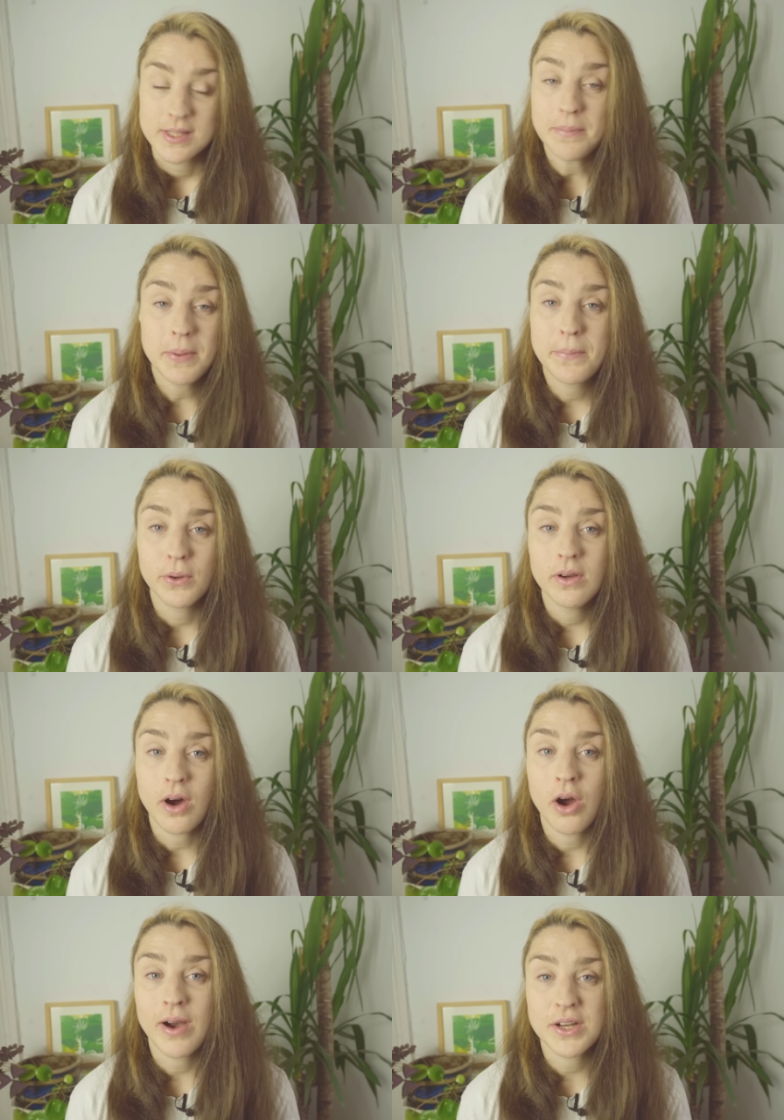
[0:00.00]
Simply put,
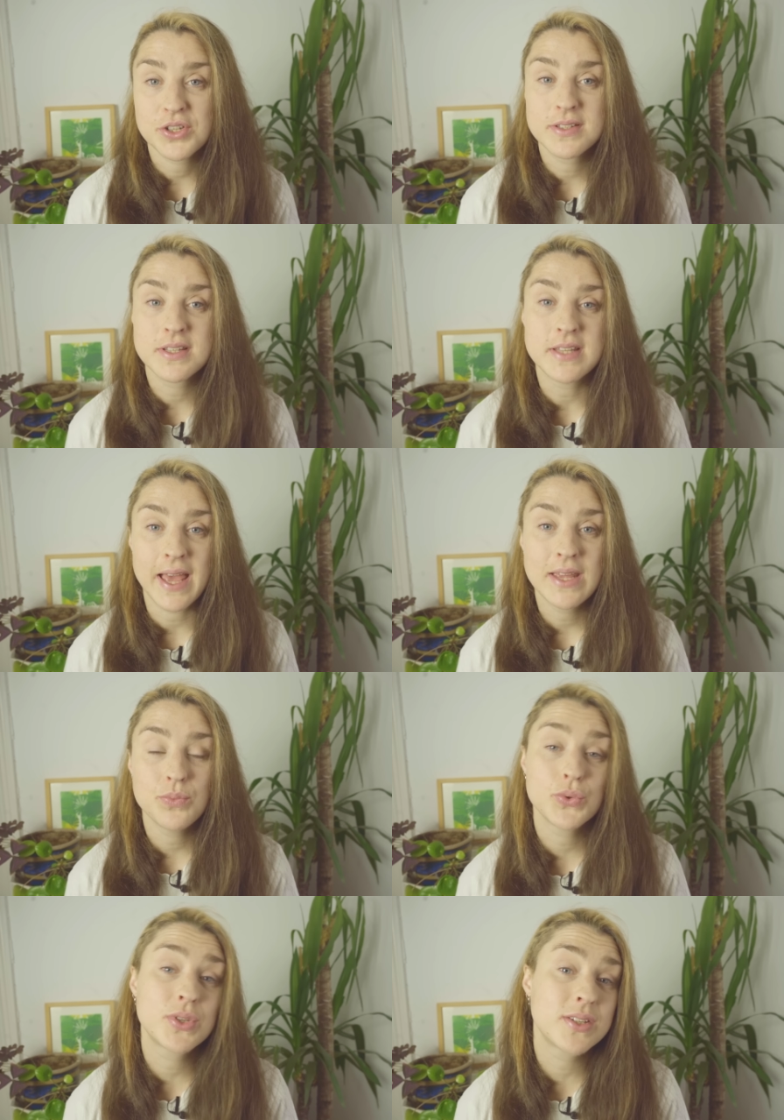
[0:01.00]
our actions today
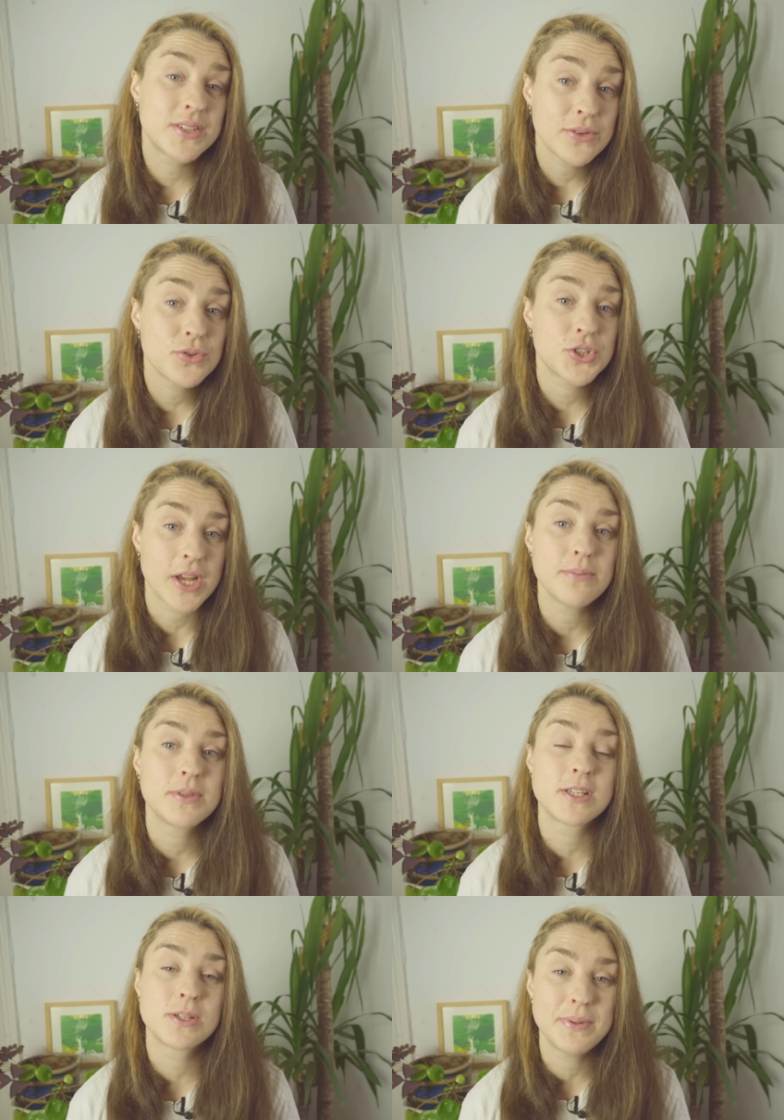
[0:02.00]
will still shape
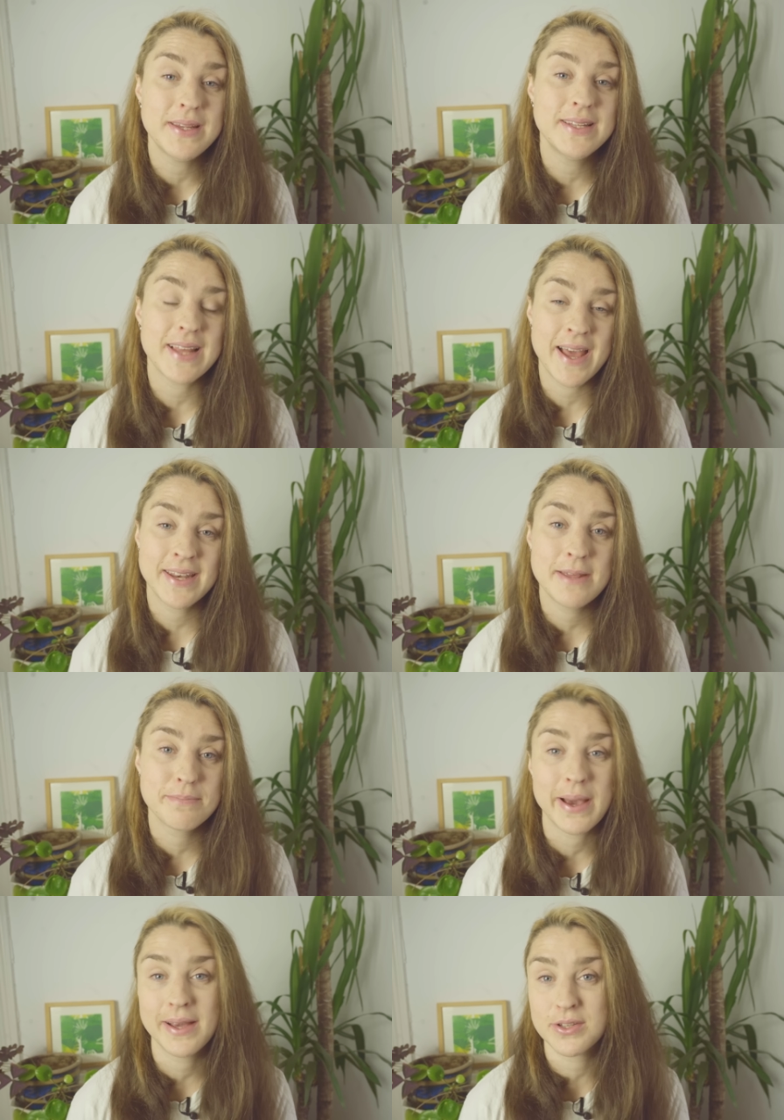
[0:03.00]
the speed and
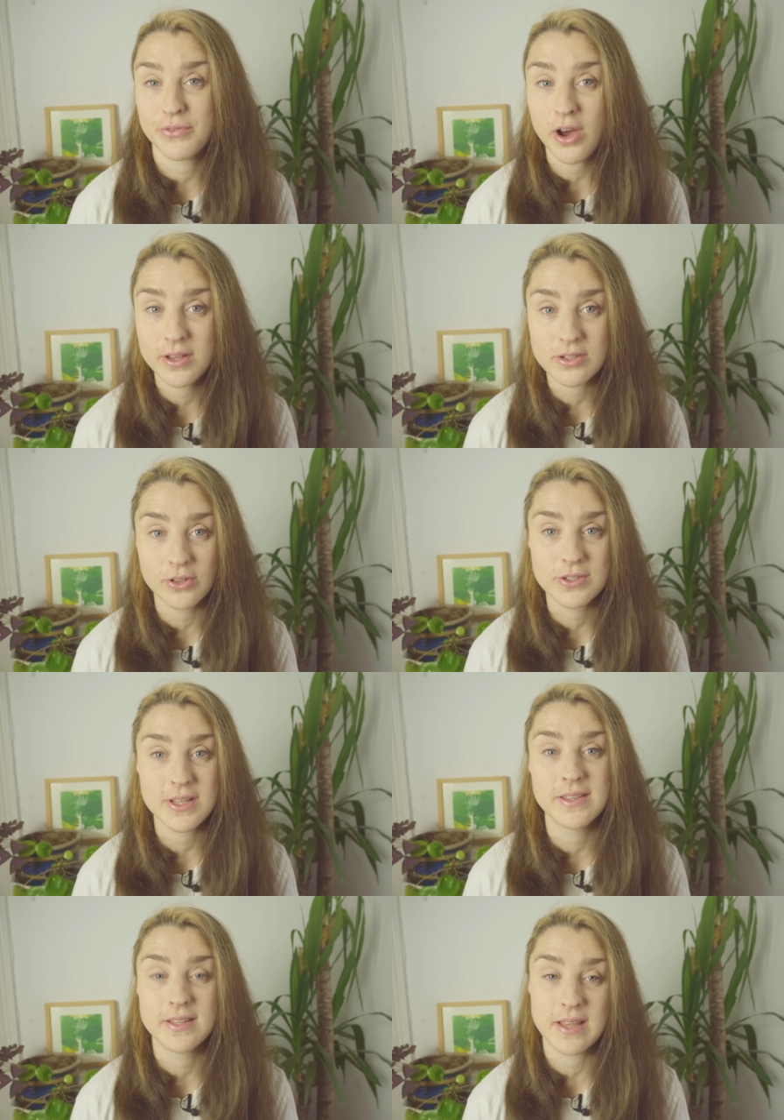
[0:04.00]
impacts of ice loss
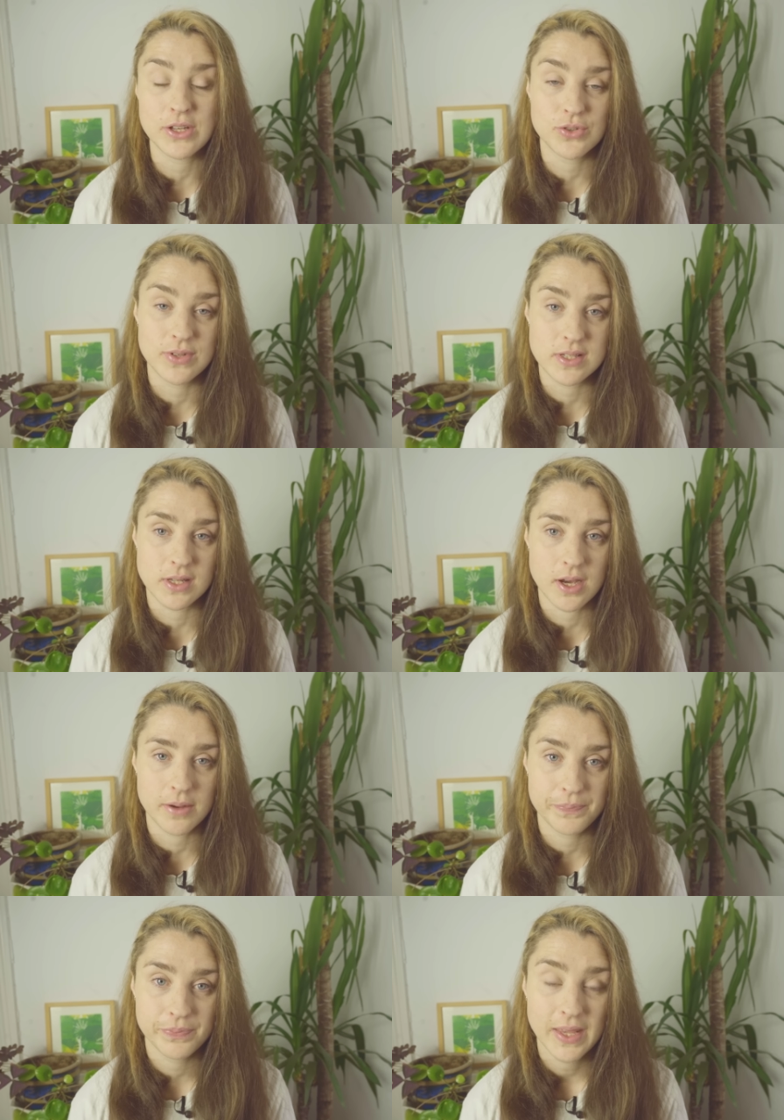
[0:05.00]
in the centuries to
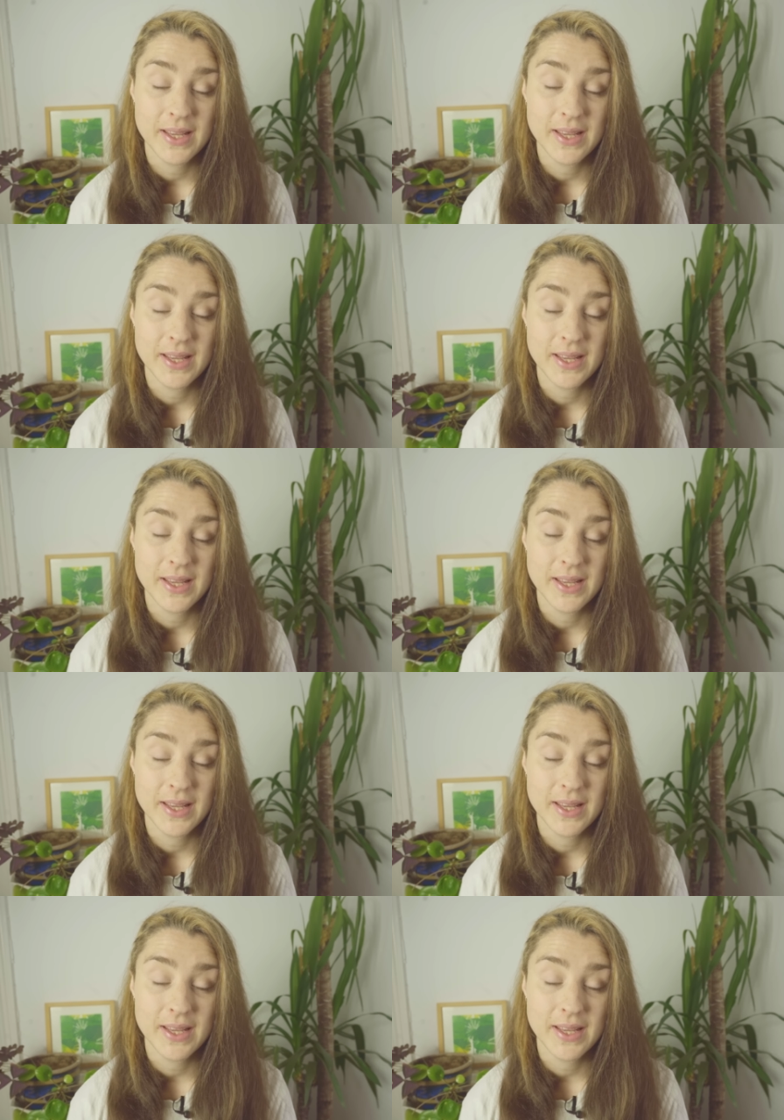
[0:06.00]
come.